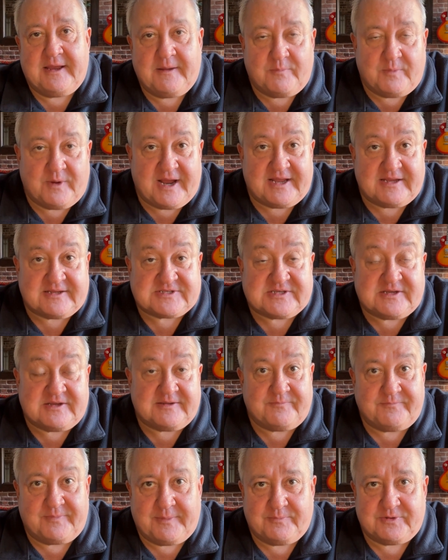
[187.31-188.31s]
While
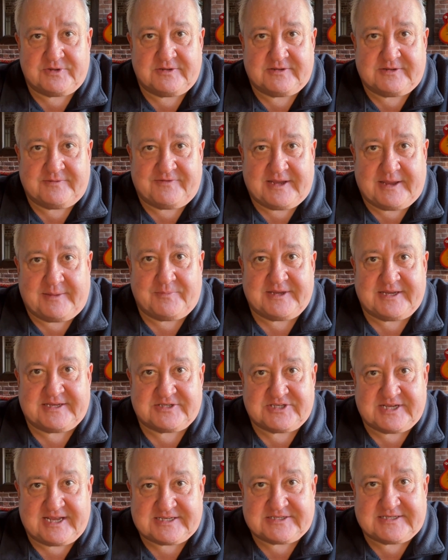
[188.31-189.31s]
certain members of the family
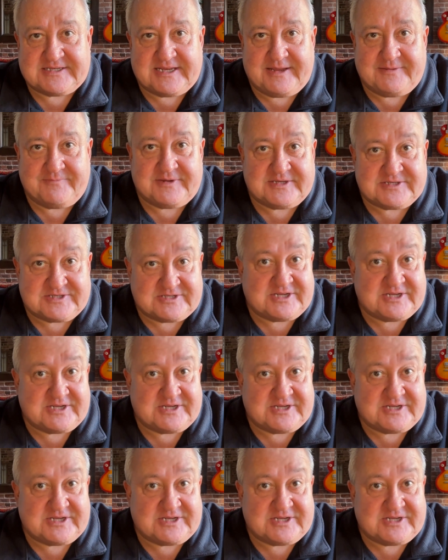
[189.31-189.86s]
chase Netflix